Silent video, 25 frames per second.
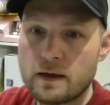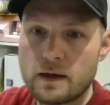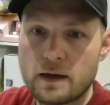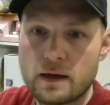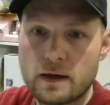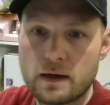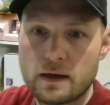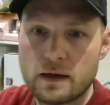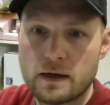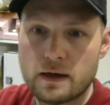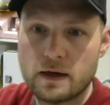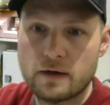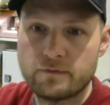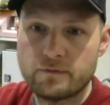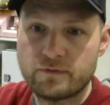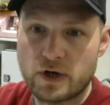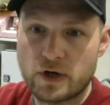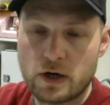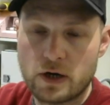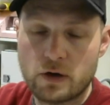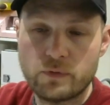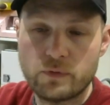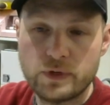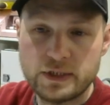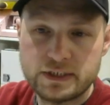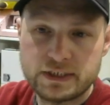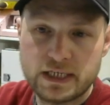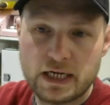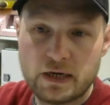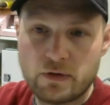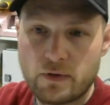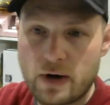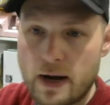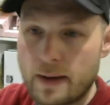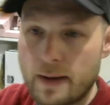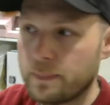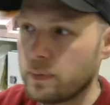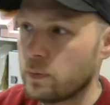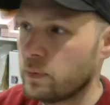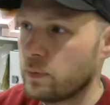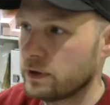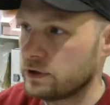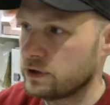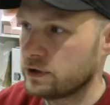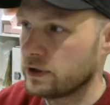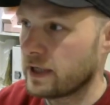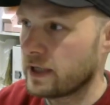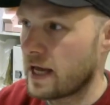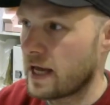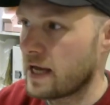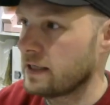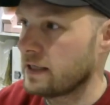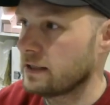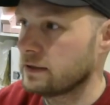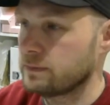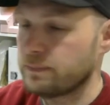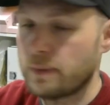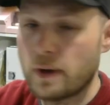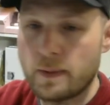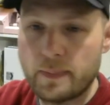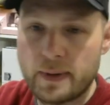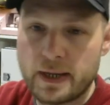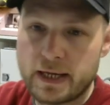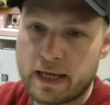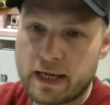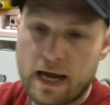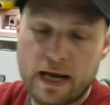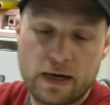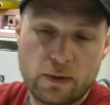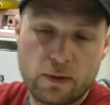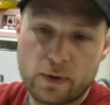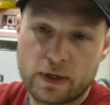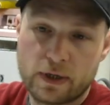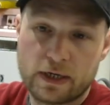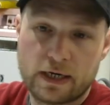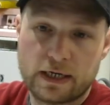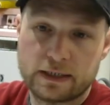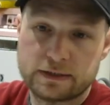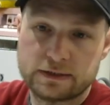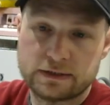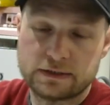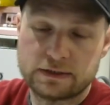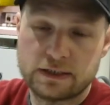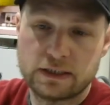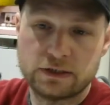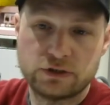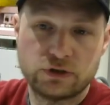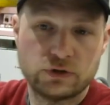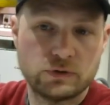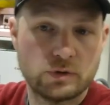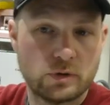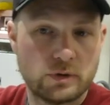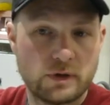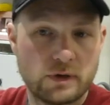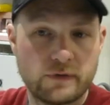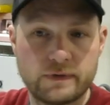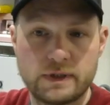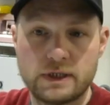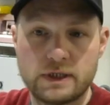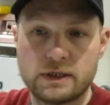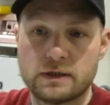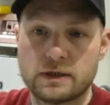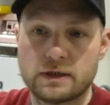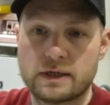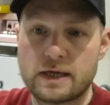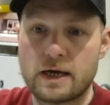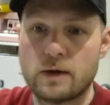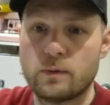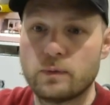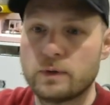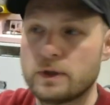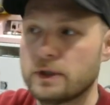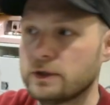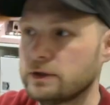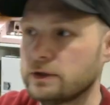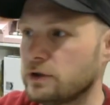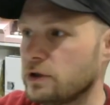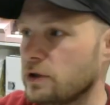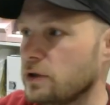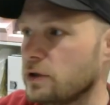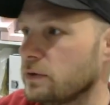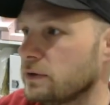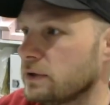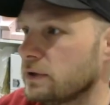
a retailer app, which again is public. Anyone can access this. You don't even need an account with us to use